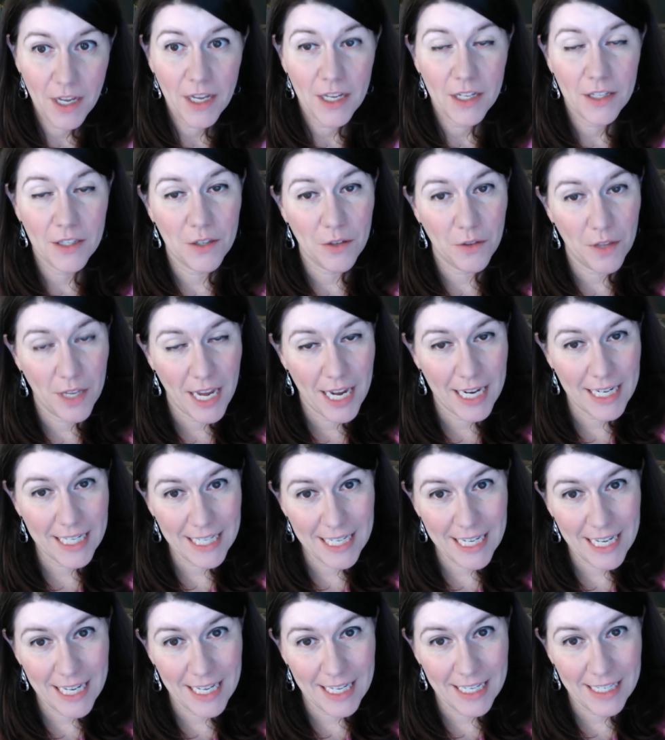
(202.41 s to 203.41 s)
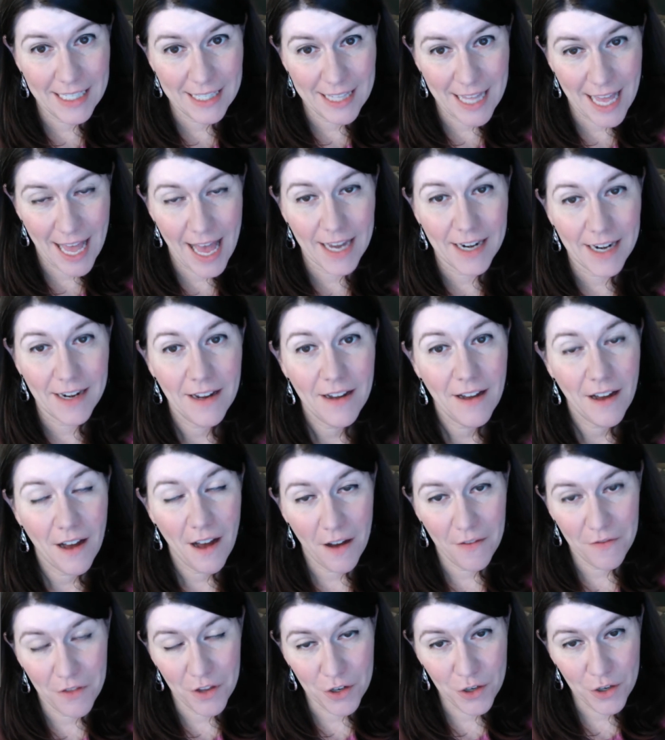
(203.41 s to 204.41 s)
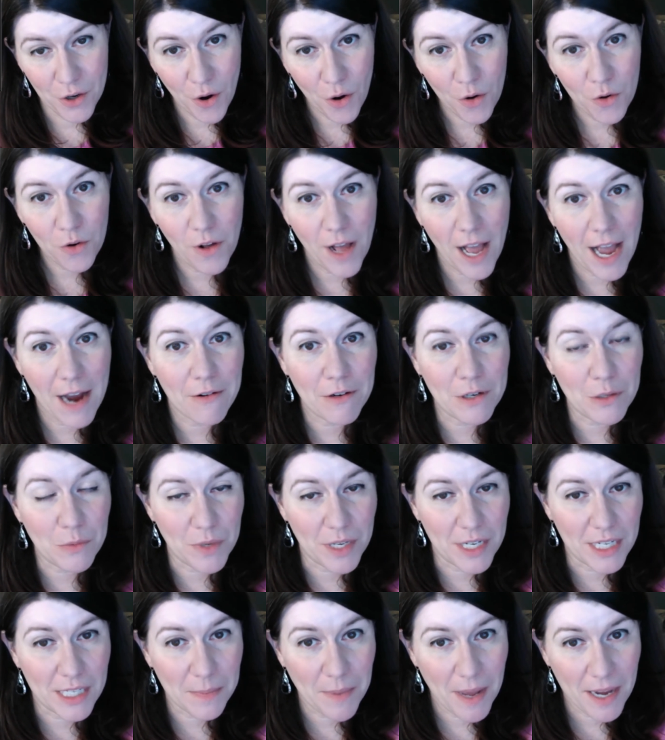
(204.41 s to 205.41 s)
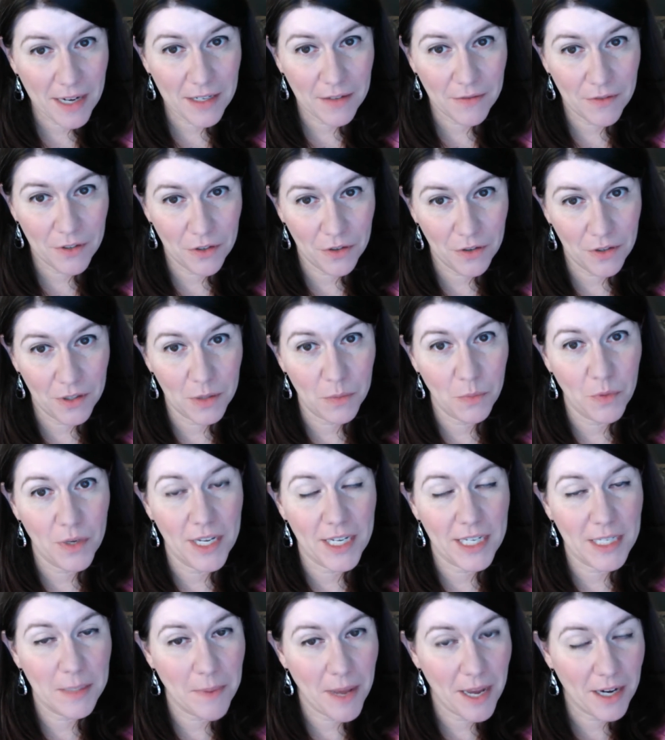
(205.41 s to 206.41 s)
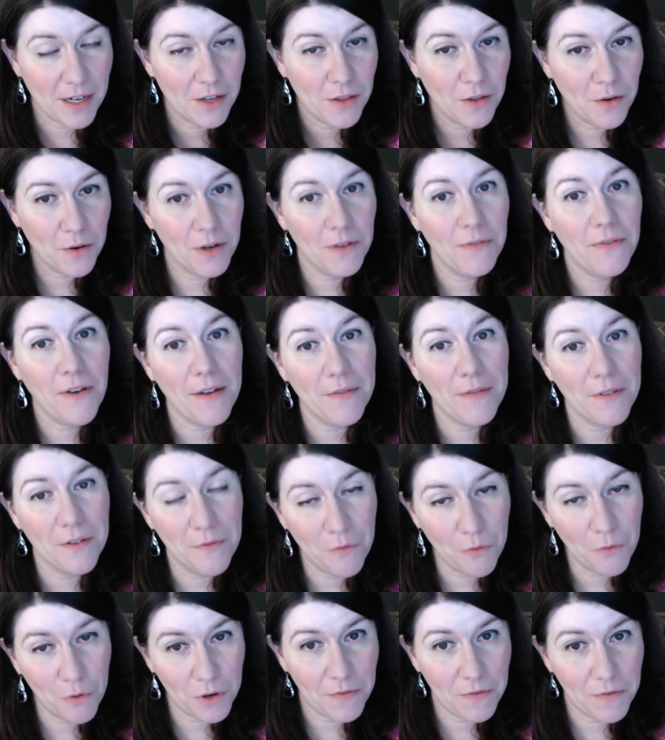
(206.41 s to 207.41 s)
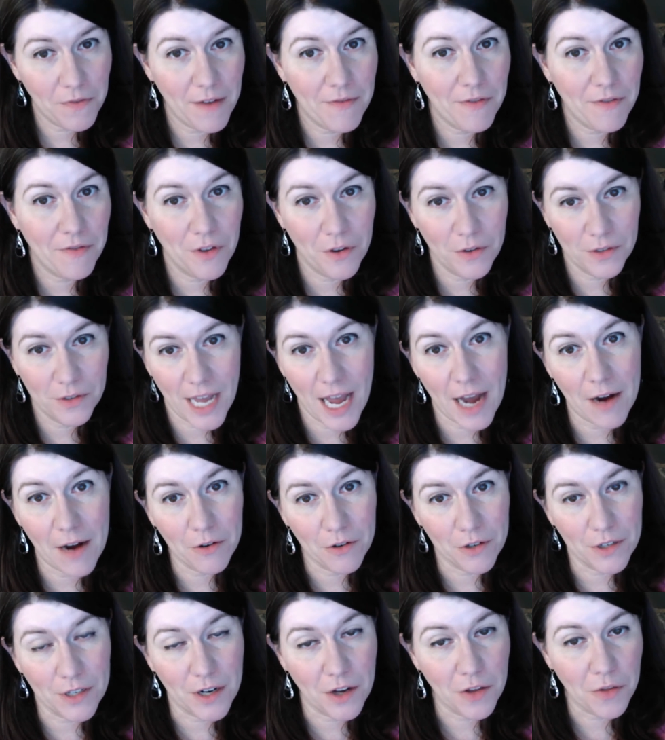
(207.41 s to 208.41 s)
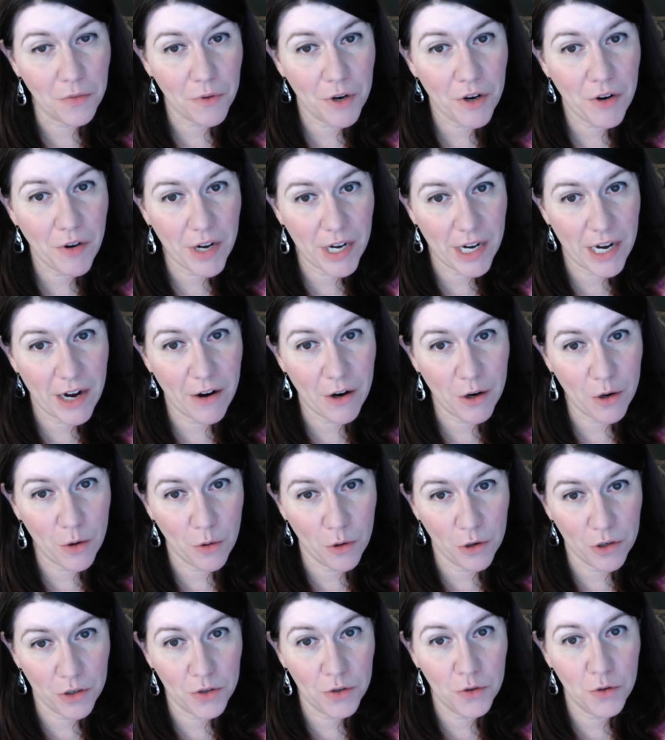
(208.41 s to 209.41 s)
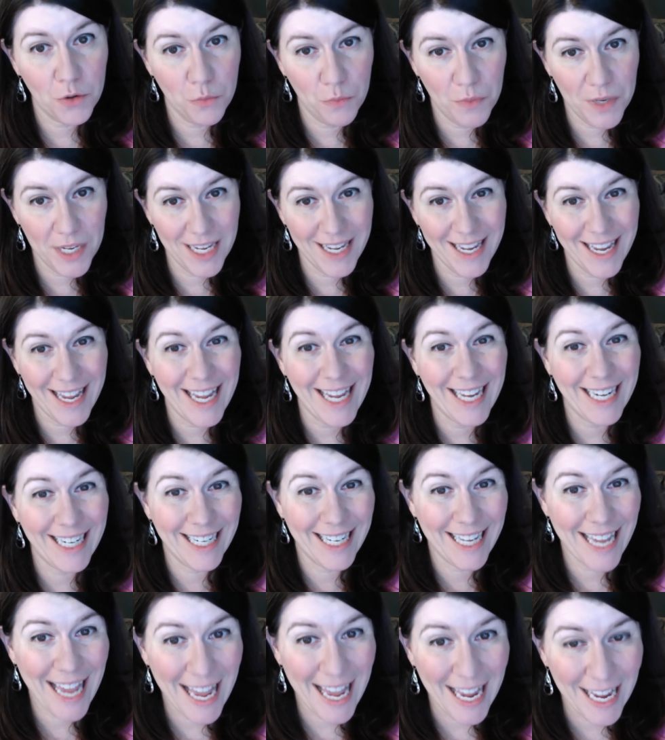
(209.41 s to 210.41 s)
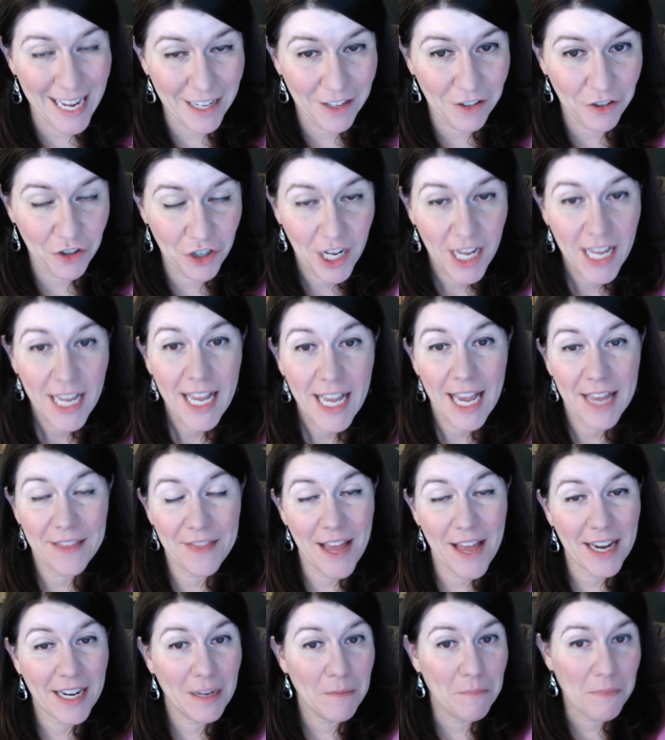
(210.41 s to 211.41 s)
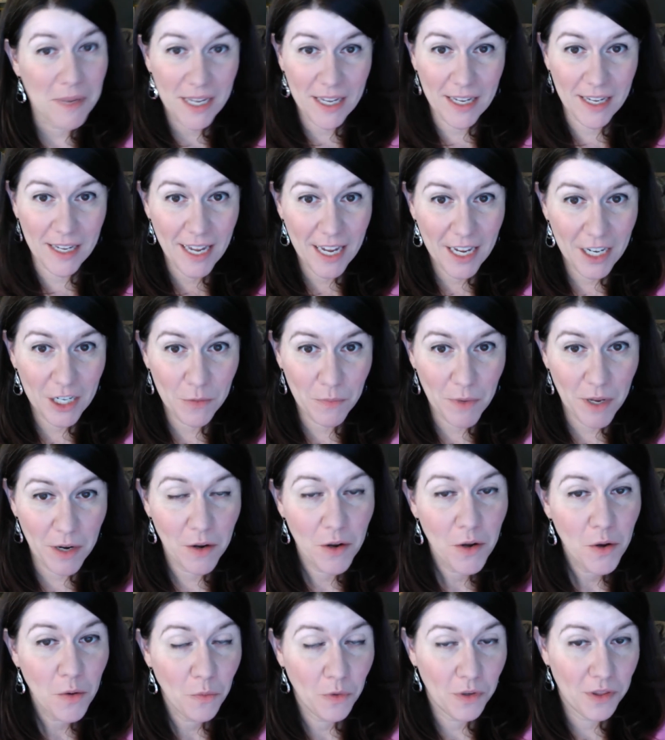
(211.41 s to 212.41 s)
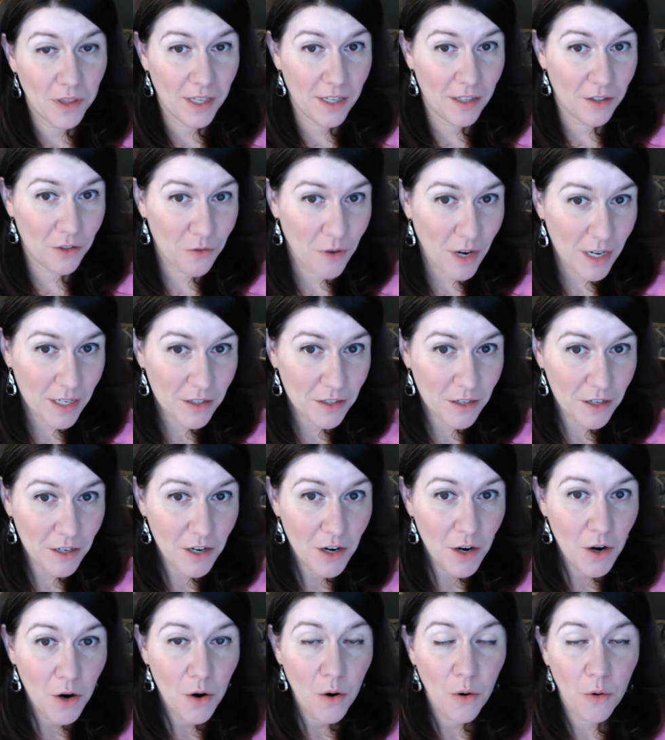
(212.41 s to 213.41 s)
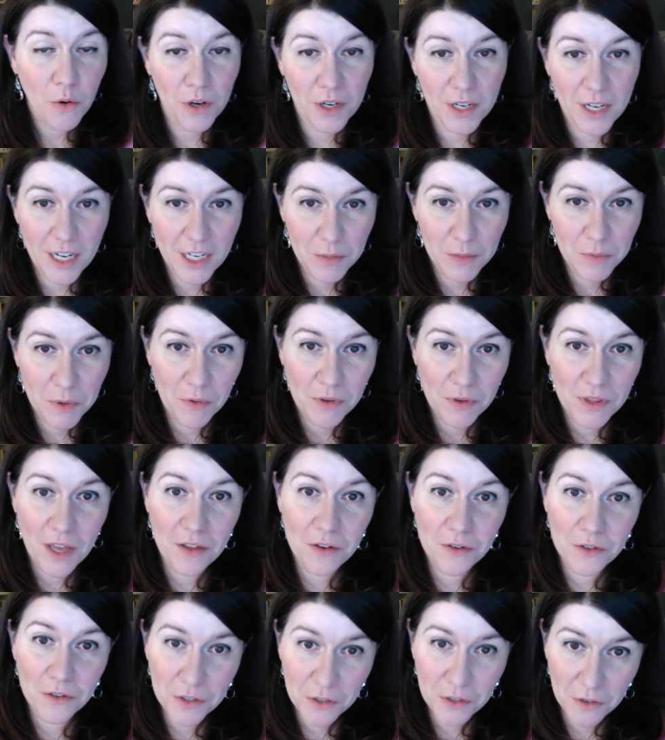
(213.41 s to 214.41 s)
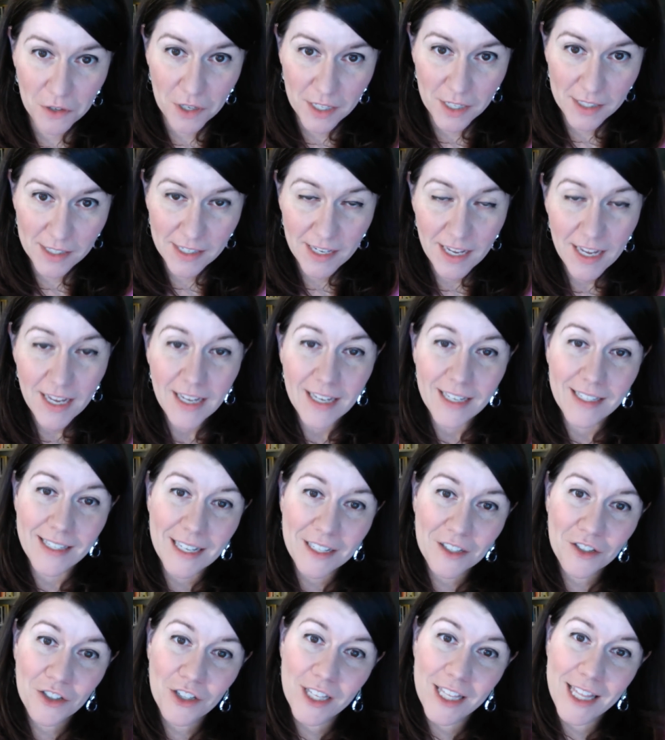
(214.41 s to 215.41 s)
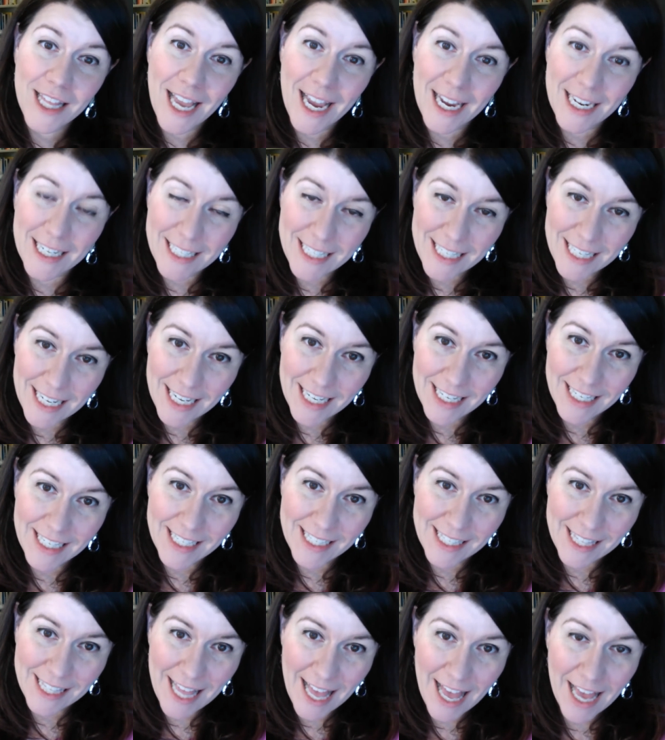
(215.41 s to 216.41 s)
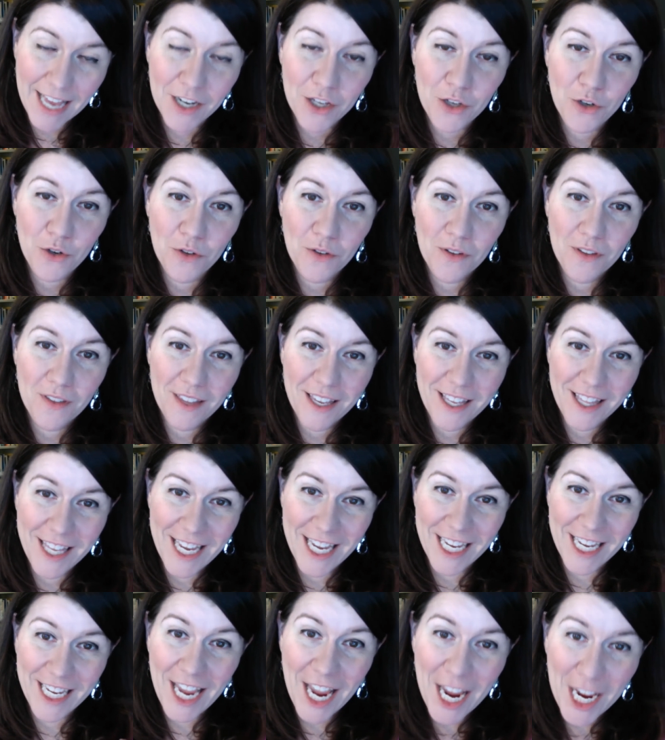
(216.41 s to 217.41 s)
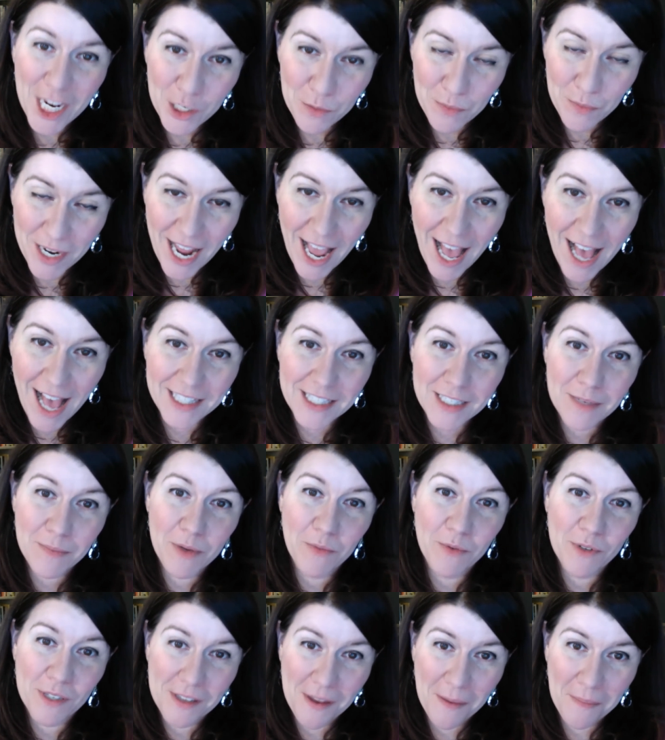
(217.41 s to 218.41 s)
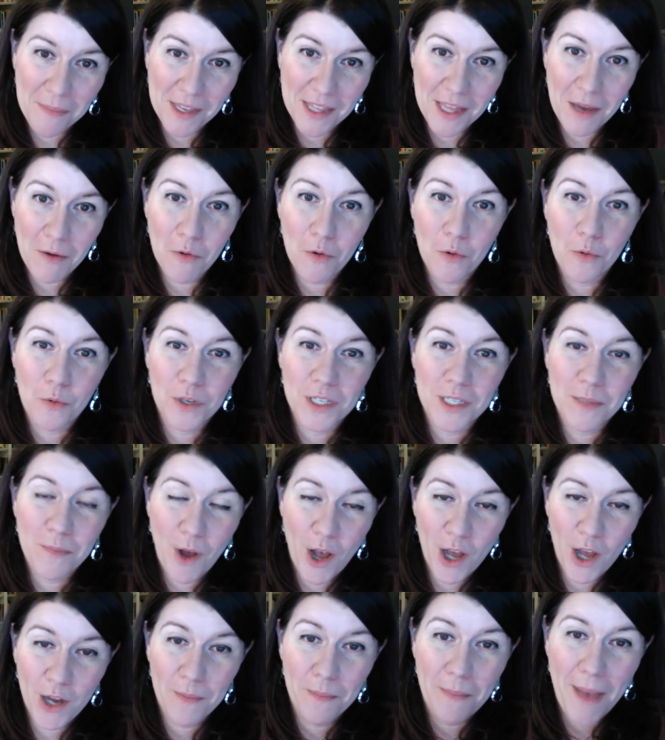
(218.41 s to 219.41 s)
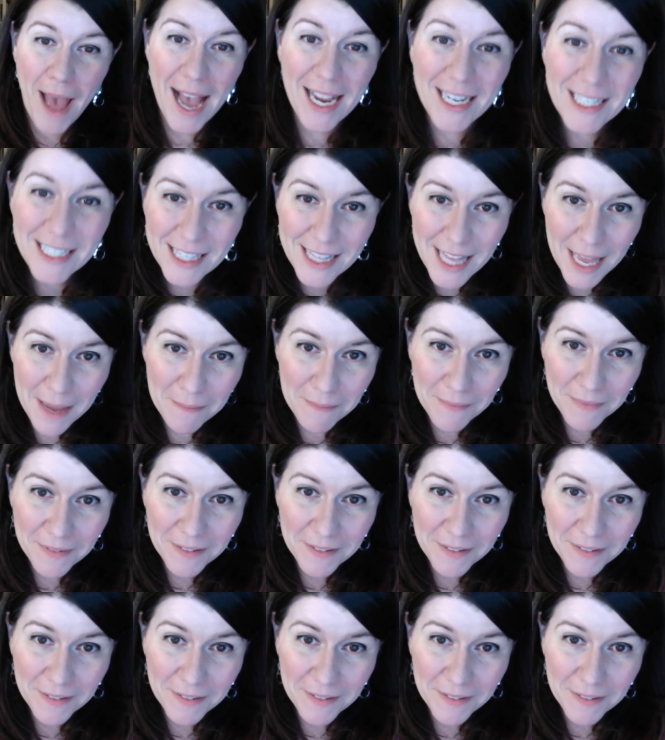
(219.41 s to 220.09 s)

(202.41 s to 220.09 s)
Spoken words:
And so the idea is that of the total hours we expect of students, we expect 35 to 45 of those hours in a 3 credit hour course to be engaged. And that can be engagement with the instructor or engagement with other students. Essentially, the idea is that the engagement has to be with something that will respond back to them.